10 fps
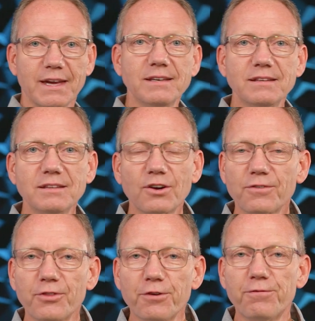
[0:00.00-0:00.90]
And
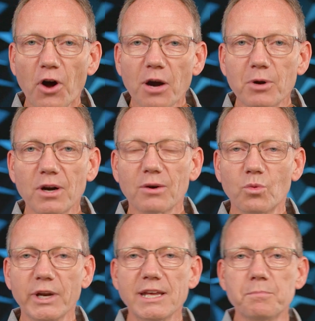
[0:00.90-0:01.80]
the farmer,
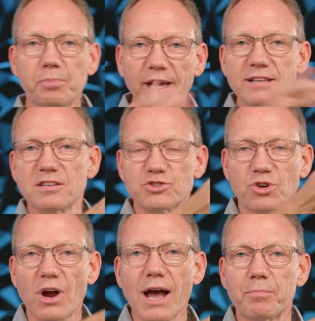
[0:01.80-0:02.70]
when he plants his
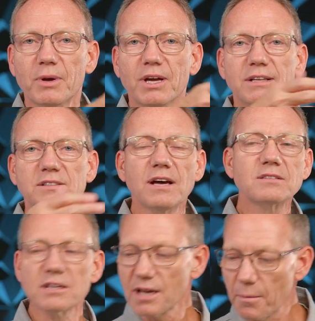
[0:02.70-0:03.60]
crop,
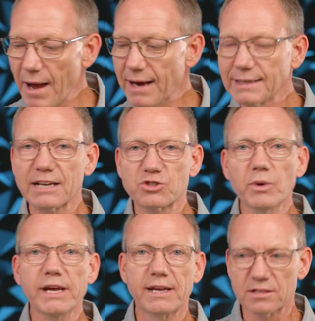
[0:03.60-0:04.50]
doesn't come back next
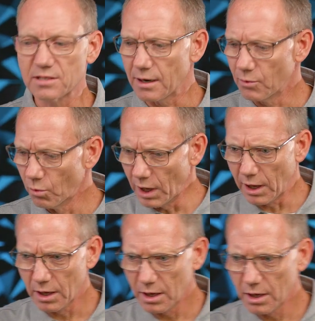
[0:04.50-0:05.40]
week and say, what?